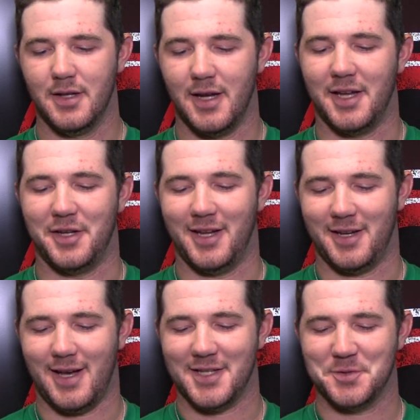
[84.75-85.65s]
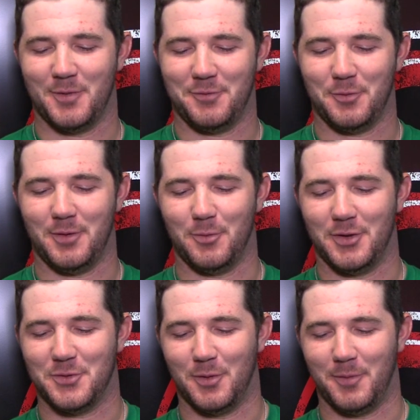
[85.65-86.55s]
I did. I asked him if we
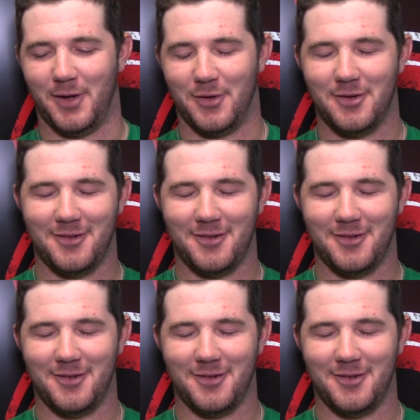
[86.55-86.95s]
wanted to room together.